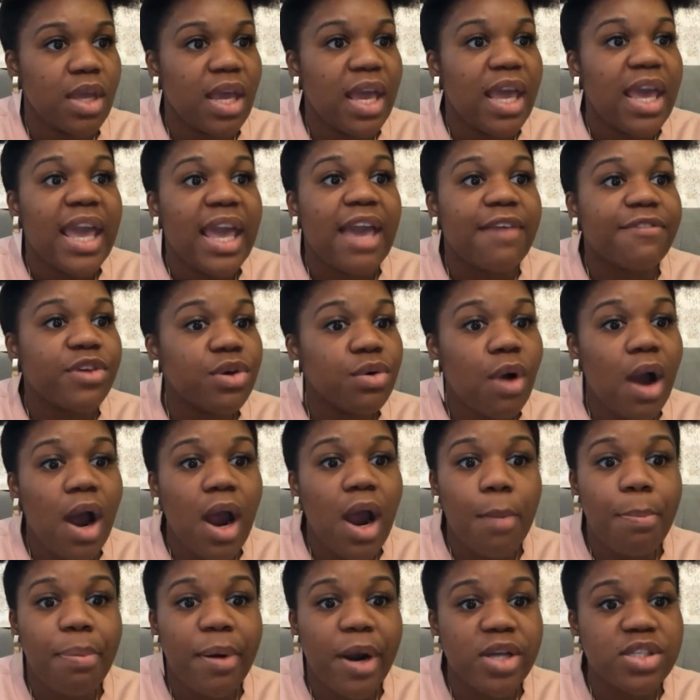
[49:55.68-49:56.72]
if you
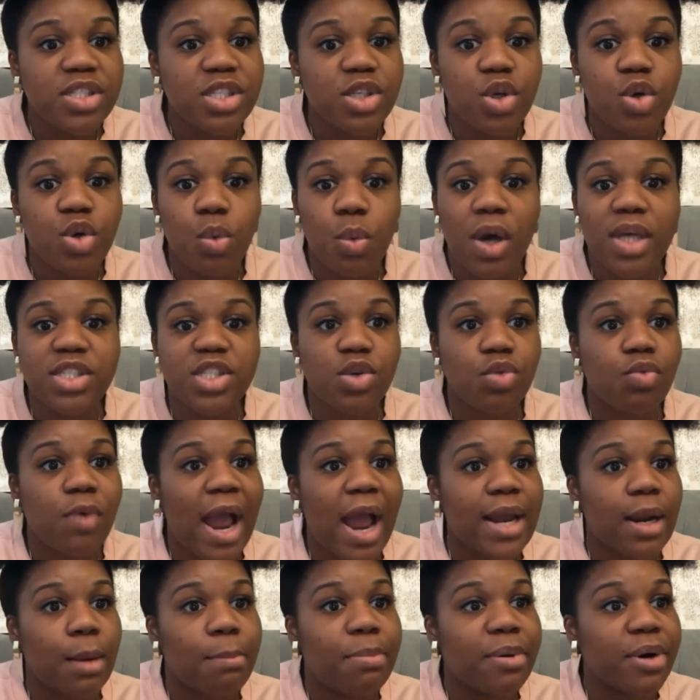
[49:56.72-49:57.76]
are a person who wants to
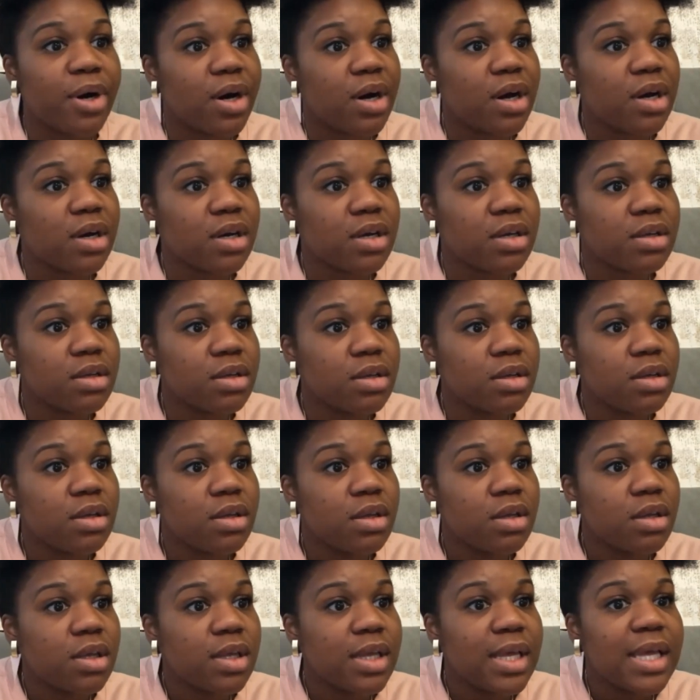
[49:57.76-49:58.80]
write a book
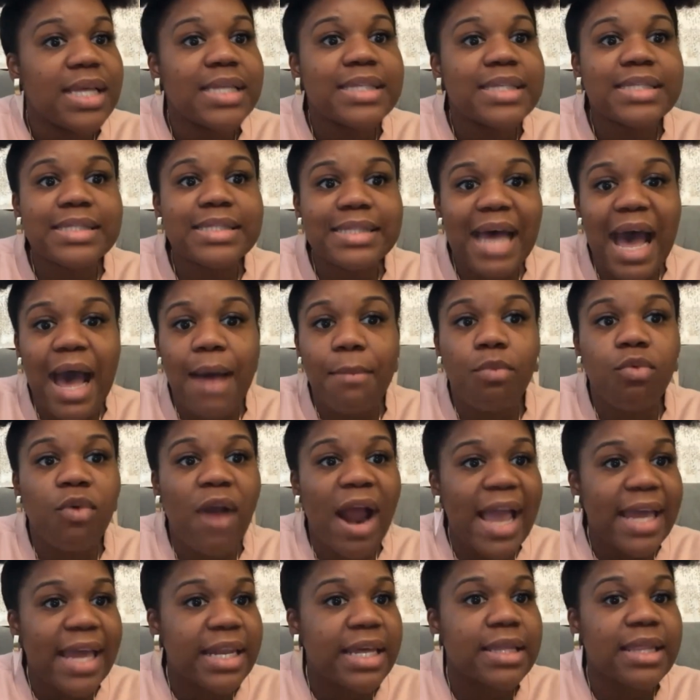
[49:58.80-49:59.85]
Stop
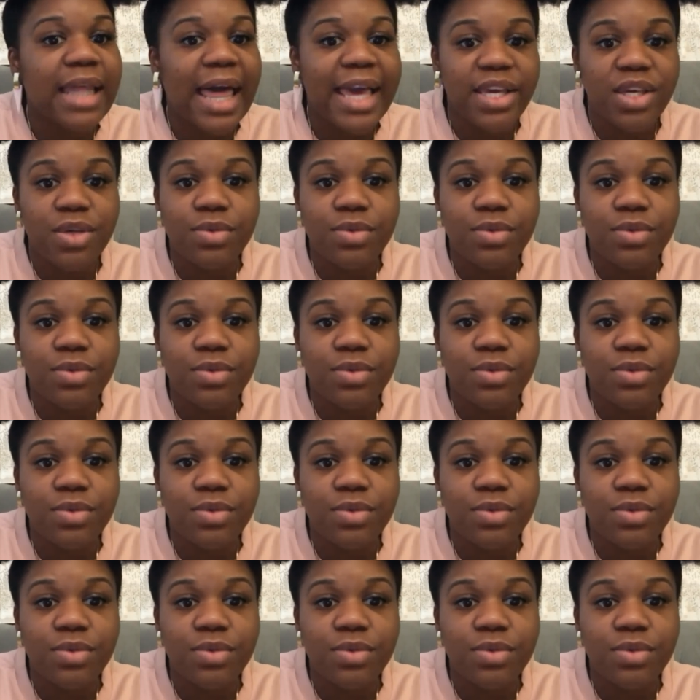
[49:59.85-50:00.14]
writing like you